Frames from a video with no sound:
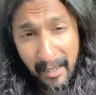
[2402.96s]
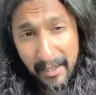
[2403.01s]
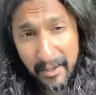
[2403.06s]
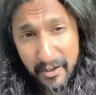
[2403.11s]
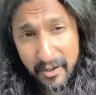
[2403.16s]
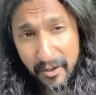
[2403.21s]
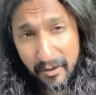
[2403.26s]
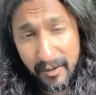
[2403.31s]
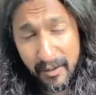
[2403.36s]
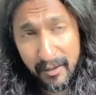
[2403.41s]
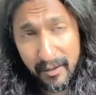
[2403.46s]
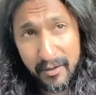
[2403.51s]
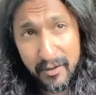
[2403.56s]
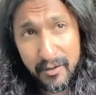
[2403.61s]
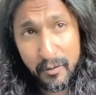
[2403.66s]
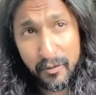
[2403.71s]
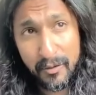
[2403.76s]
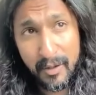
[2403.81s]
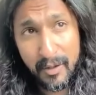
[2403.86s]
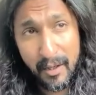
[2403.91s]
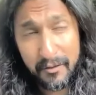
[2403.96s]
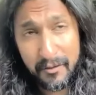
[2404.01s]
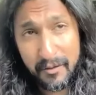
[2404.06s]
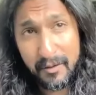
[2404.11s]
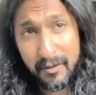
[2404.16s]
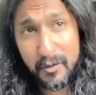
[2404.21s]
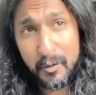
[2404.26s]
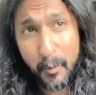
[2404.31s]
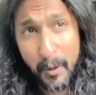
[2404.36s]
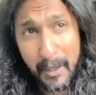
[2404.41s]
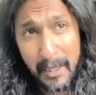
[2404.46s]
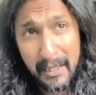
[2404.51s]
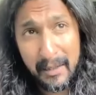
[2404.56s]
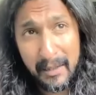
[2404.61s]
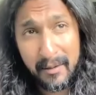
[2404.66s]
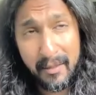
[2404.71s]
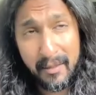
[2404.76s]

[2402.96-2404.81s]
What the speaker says: Nigeria in 2020.